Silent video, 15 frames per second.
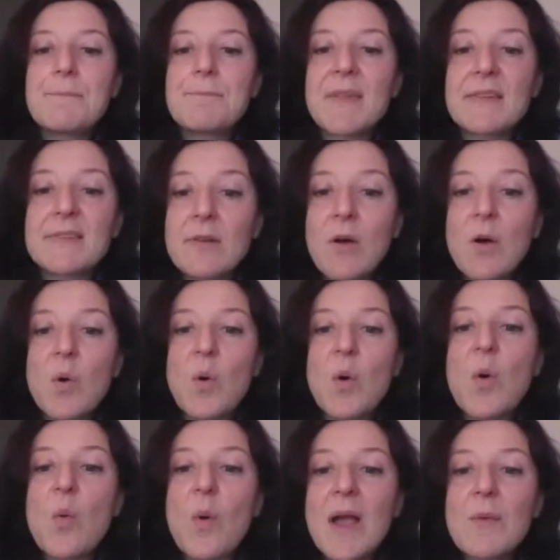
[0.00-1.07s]
So
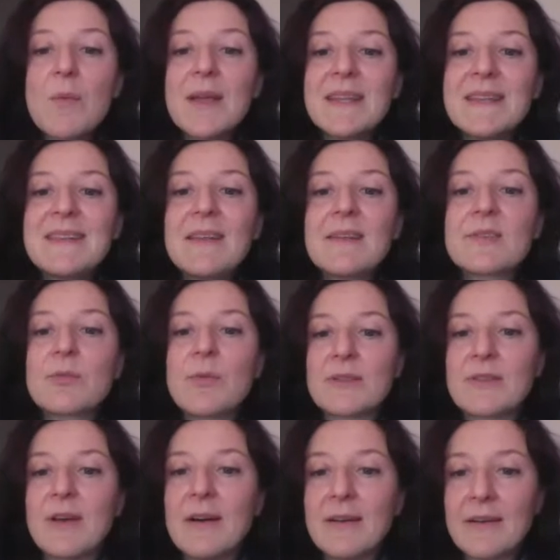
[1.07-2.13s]
when we
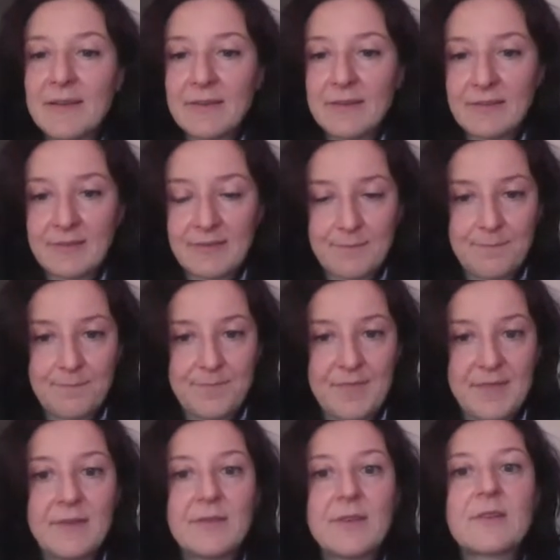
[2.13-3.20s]
discretize
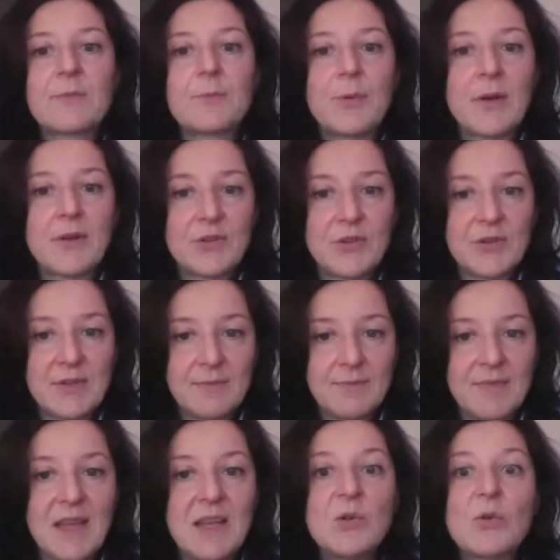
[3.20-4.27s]
this expression
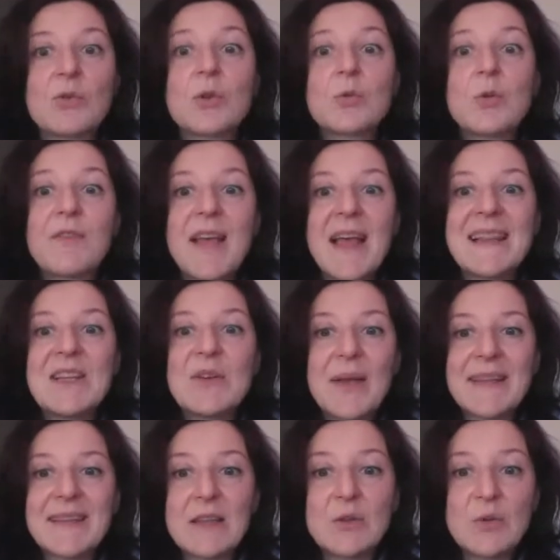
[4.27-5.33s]
in order to
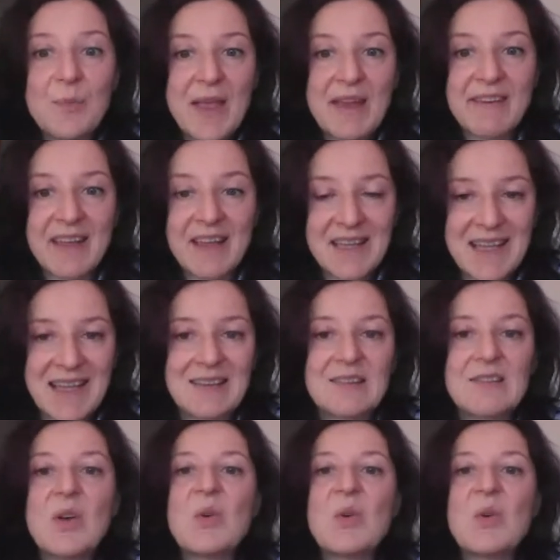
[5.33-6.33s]
evaluate it numerically, So